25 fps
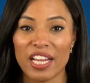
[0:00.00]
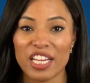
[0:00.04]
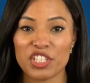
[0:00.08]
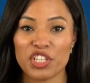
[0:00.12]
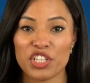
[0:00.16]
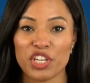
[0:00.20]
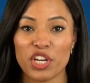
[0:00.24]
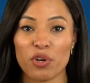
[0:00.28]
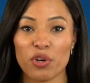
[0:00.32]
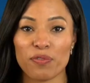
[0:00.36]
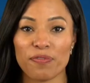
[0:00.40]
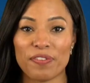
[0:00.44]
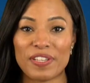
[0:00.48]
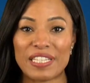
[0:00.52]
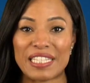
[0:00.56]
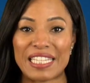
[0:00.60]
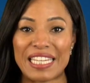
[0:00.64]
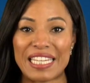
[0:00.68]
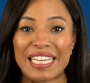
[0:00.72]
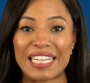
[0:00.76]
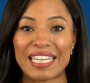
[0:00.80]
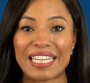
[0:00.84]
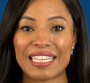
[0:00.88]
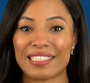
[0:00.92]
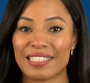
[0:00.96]

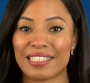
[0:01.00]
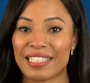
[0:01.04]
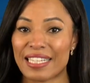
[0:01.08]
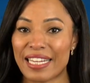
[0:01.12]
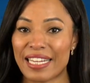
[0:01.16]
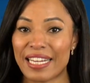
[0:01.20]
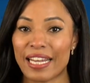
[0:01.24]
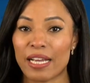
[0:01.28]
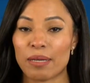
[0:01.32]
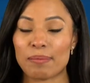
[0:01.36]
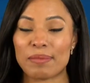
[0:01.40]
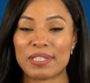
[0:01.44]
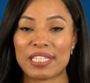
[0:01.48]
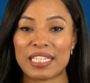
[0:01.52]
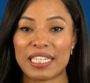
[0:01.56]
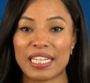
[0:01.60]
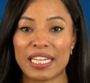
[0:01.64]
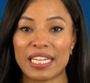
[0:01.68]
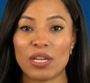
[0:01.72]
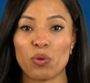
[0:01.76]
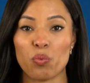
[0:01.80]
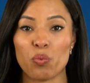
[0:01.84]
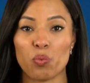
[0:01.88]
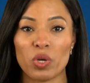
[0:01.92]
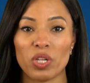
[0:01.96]
Geophysique
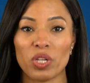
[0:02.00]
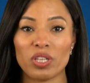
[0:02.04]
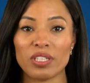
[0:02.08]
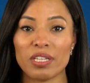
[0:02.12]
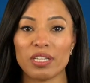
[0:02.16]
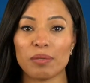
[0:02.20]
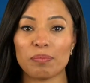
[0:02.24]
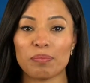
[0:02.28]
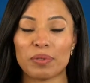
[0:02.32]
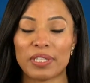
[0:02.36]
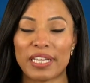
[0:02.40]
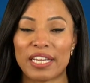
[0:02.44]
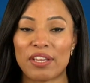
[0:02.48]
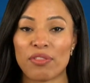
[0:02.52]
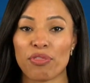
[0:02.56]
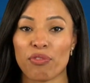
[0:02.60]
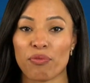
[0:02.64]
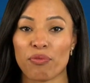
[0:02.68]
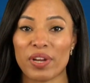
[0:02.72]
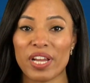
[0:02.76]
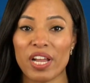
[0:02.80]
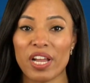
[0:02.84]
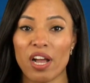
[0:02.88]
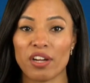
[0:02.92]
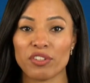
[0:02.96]
TMC will complete
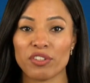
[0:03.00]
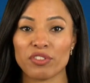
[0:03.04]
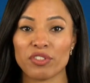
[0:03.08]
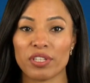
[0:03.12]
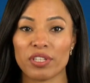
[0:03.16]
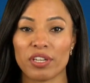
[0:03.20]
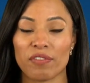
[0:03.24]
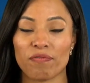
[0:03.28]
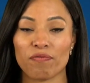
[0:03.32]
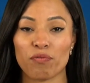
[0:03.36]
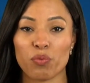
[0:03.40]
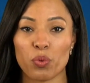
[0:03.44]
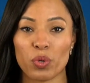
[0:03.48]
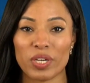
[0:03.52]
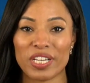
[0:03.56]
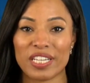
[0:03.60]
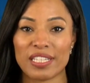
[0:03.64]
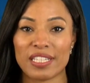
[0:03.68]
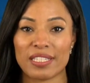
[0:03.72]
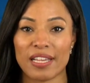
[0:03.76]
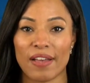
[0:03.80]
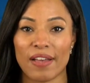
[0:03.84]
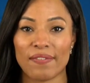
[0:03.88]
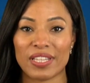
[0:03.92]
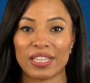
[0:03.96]

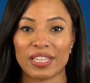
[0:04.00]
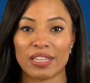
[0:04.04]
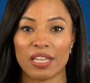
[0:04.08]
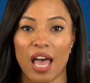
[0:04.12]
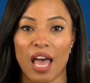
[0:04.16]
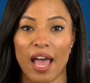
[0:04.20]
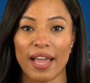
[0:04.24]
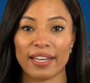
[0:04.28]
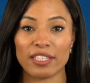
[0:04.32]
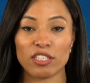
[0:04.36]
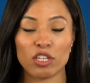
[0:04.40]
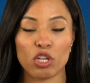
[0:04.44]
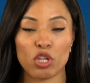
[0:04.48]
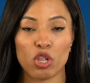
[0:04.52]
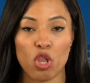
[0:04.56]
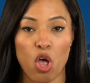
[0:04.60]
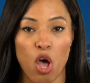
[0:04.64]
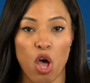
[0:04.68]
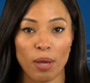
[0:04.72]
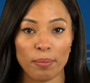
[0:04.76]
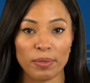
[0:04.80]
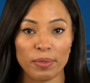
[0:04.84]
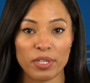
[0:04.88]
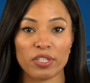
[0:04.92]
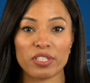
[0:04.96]
347 line
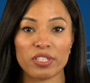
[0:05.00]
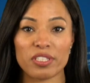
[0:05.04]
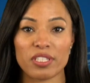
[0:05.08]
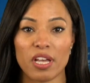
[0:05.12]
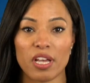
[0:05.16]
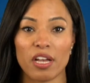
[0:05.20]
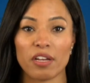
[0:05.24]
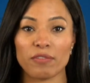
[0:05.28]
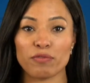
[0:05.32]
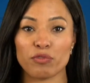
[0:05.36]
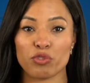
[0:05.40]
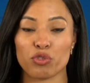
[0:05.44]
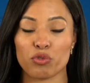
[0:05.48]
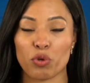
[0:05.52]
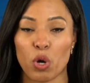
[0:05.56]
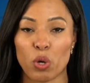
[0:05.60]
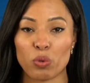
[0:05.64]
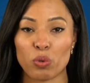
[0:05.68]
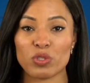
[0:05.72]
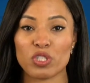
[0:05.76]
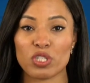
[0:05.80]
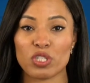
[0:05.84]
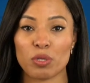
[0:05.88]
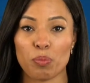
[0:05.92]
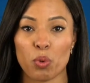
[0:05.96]
kilometers of
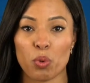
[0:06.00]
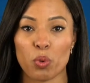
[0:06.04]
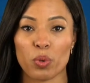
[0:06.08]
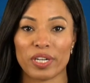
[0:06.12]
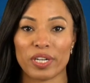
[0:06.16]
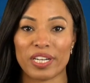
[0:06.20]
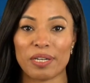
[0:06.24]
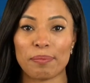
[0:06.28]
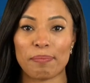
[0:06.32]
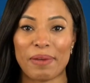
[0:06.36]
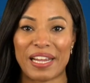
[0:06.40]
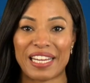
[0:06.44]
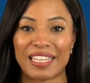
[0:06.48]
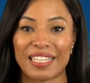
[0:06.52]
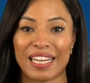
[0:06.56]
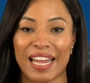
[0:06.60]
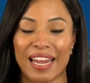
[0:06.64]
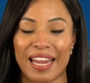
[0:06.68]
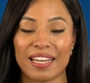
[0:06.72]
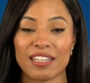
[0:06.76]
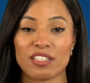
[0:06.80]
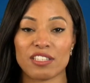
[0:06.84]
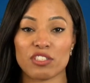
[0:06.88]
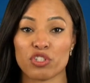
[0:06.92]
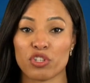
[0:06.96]
drone-supported
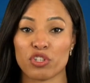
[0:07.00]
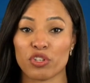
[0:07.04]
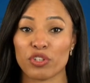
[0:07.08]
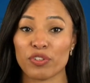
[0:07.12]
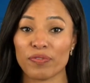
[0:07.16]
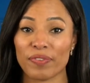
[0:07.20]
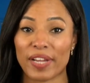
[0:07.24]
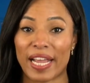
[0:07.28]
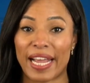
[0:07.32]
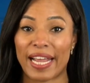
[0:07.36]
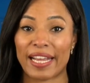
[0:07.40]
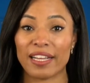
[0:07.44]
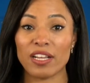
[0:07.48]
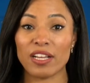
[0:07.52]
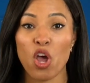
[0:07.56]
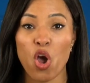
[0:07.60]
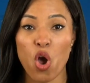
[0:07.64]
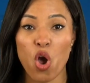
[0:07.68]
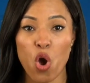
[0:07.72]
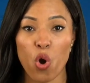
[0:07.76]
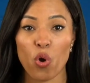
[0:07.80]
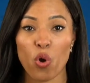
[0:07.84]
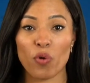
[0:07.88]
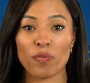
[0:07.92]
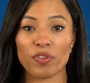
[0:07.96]
magnetic surveying
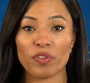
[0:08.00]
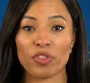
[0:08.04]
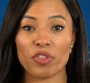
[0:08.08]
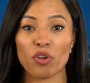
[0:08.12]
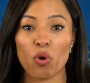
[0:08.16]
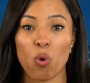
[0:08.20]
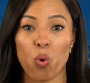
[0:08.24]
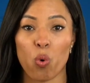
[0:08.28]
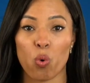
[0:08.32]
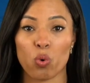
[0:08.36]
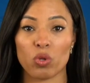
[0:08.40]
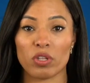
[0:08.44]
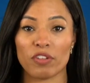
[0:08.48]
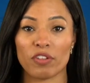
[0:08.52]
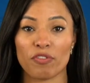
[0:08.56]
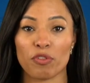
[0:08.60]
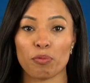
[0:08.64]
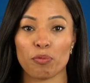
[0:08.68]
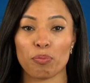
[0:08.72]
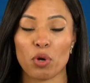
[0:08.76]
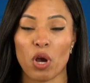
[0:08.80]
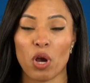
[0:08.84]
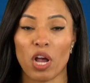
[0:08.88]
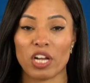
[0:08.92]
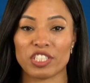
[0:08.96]
over the whole of the
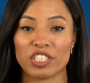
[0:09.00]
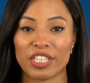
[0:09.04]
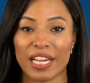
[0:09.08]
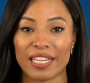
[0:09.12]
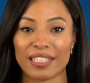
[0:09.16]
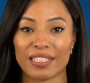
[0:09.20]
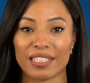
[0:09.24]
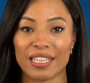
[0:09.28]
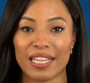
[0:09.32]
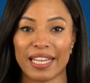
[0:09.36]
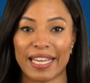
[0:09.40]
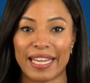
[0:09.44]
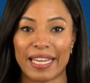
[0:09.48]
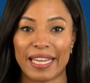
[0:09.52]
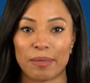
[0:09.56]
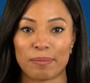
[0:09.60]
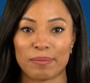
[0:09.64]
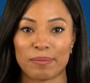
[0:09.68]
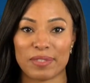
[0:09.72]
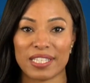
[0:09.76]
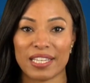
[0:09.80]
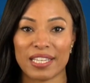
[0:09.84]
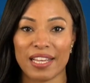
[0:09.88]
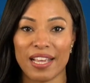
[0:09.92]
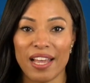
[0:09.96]
project,
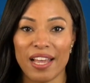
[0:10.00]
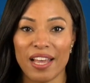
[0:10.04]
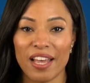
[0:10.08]
claims.